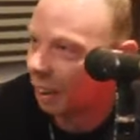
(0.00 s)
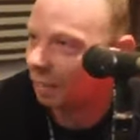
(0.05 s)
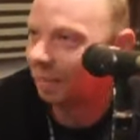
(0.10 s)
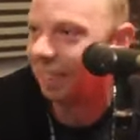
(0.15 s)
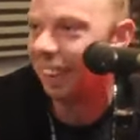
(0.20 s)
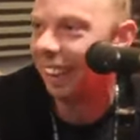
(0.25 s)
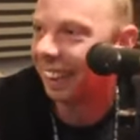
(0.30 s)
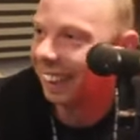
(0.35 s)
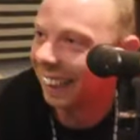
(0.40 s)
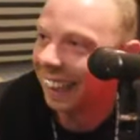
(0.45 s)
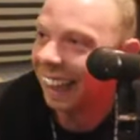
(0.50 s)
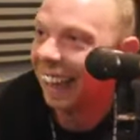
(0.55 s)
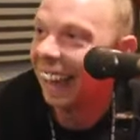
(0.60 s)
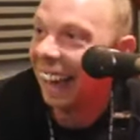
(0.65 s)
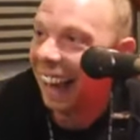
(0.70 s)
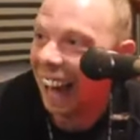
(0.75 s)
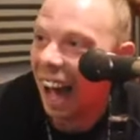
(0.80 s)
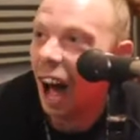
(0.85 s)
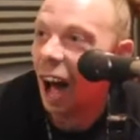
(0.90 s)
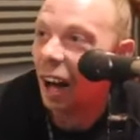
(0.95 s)

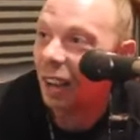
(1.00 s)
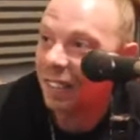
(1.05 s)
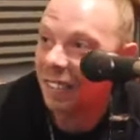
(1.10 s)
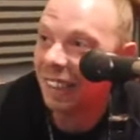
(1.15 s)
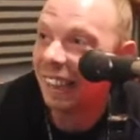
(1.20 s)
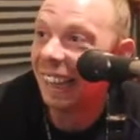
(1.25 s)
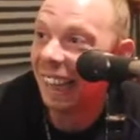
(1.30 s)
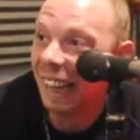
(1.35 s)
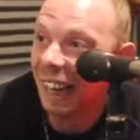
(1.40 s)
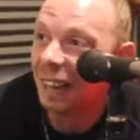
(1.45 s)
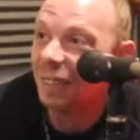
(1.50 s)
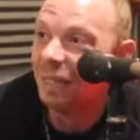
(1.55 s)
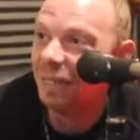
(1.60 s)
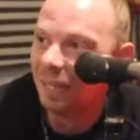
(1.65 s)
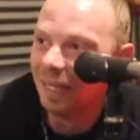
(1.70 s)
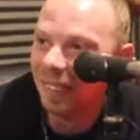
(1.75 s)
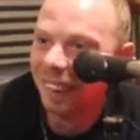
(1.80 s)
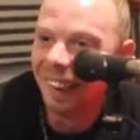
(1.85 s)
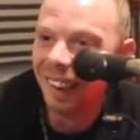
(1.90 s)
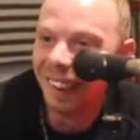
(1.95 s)
I see
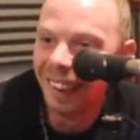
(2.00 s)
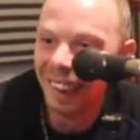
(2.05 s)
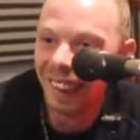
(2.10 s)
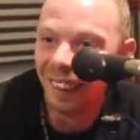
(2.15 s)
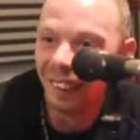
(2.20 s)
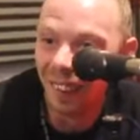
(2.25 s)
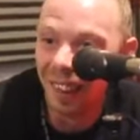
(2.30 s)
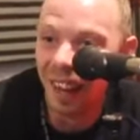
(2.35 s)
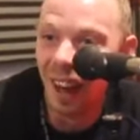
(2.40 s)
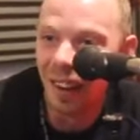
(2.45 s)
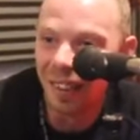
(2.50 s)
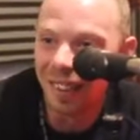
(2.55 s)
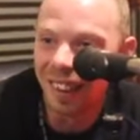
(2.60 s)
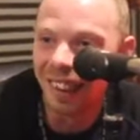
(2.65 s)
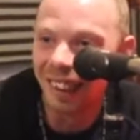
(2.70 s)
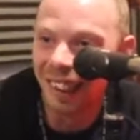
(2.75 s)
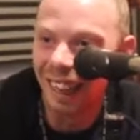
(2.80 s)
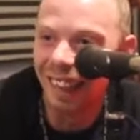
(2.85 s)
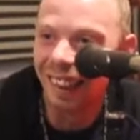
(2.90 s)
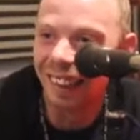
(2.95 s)
him when I was
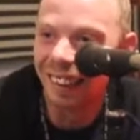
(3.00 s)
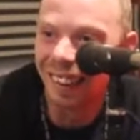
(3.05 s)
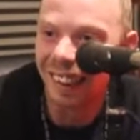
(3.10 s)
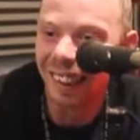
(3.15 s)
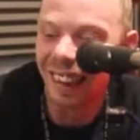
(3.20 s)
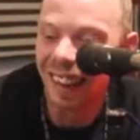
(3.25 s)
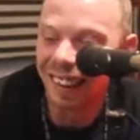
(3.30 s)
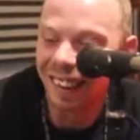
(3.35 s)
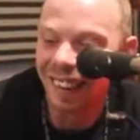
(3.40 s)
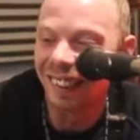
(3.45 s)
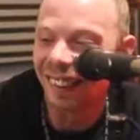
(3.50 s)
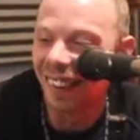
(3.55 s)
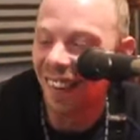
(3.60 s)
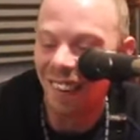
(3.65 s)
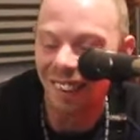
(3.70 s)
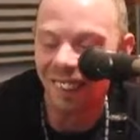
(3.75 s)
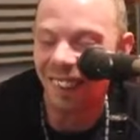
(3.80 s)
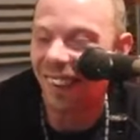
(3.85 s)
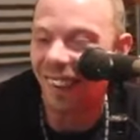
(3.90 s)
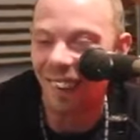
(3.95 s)
in Kingston. I said, no,
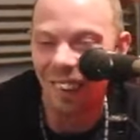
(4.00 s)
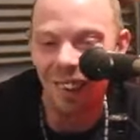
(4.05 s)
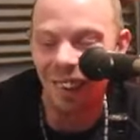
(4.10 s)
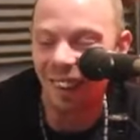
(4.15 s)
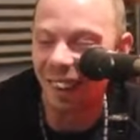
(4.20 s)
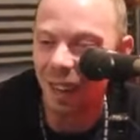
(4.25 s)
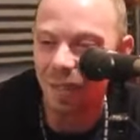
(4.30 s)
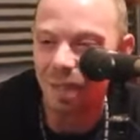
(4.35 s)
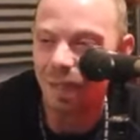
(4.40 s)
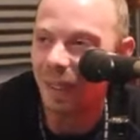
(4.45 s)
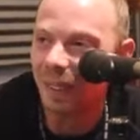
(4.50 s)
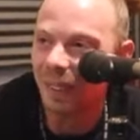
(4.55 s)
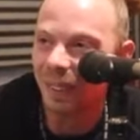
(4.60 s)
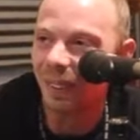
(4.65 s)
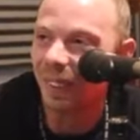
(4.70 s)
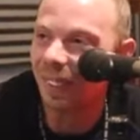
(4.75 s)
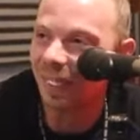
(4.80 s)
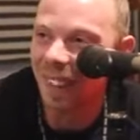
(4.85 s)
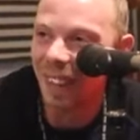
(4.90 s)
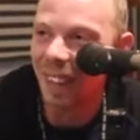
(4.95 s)
I gotta get a
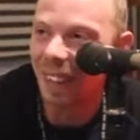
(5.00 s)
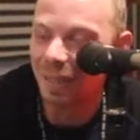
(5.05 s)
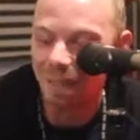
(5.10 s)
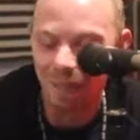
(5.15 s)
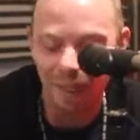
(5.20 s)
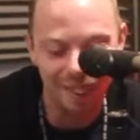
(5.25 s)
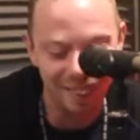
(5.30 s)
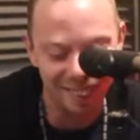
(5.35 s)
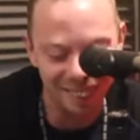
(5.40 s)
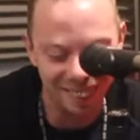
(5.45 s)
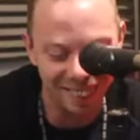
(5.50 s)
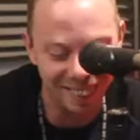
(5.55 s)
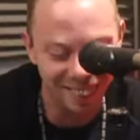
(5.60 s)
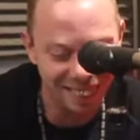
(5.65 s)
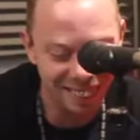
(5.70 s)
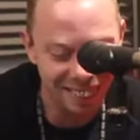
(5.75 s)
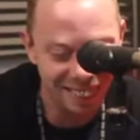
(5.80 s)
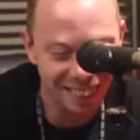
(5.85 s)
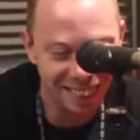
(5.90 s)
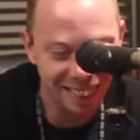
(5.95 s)
picture of Teddy Brock shot
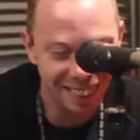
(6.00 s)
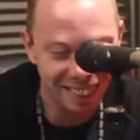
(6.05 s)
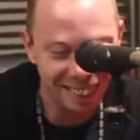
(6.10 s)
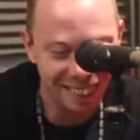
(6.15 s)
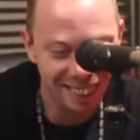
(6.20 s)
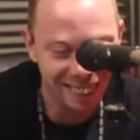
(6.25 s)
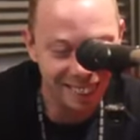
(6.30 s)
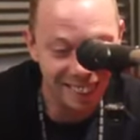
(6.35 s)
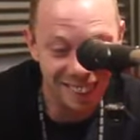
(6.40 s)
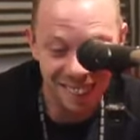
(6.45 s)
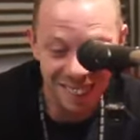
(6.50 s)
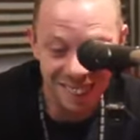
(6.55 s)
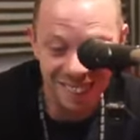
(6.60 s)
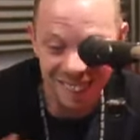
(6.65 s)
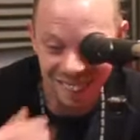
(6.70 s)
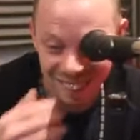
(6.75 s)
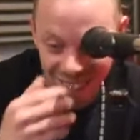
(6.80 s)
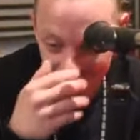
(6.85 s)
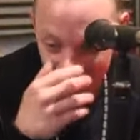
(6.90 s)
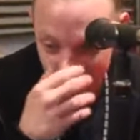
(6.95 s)
because
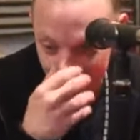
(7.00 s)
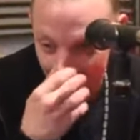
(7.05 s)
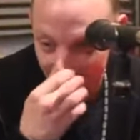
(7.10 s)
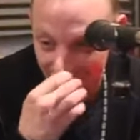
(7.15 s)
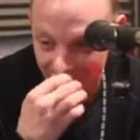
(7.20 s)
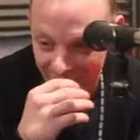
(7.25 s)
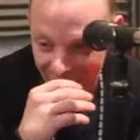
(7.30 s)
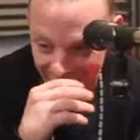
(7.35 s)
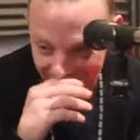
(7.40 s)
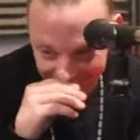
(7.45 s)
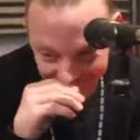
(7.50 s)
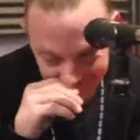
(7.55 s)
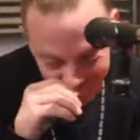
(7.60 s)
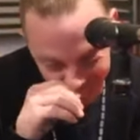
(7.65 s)
he's in the film, innit?